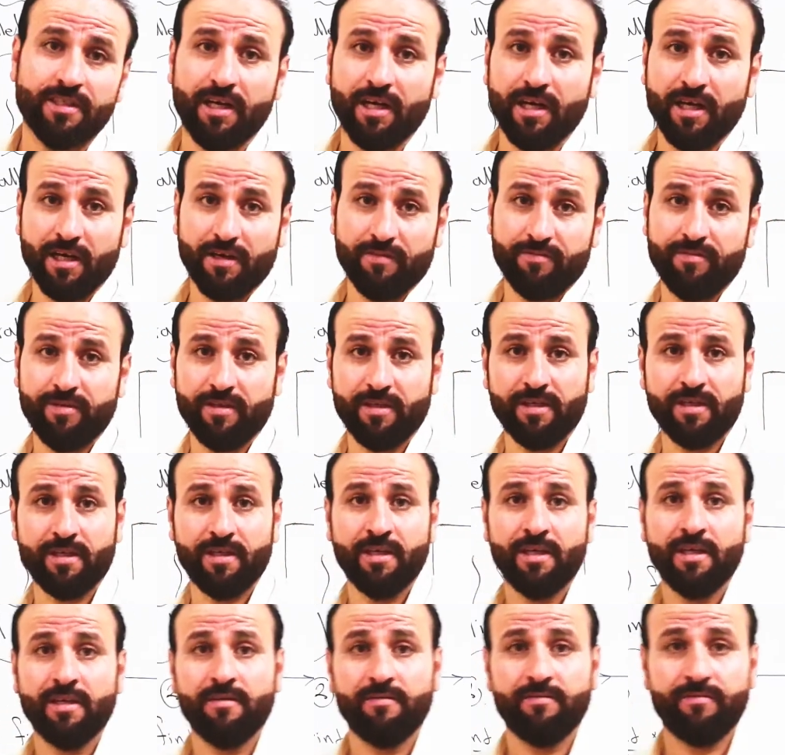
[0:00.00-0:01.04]
are very
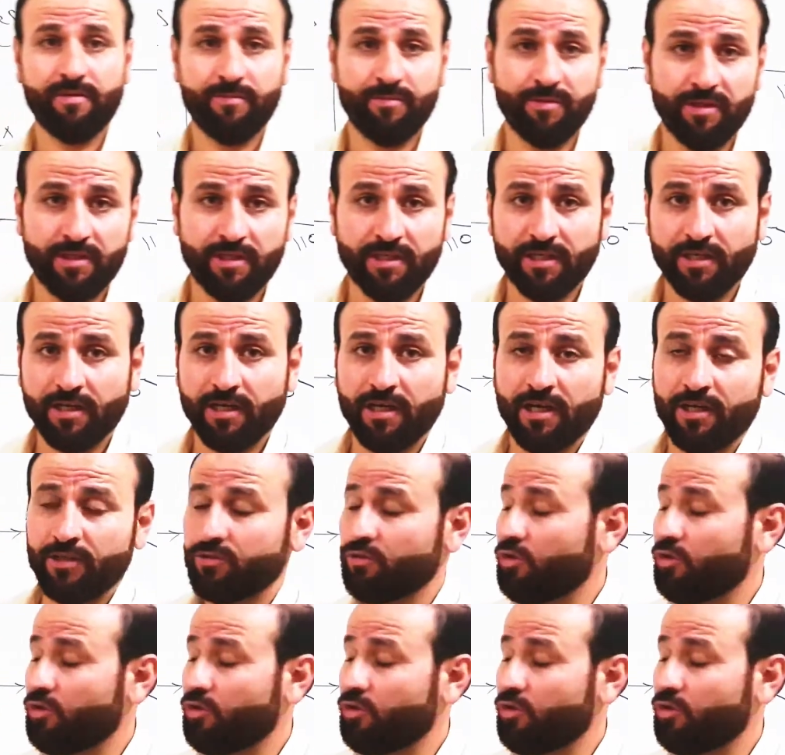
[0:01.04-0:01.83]
familiar and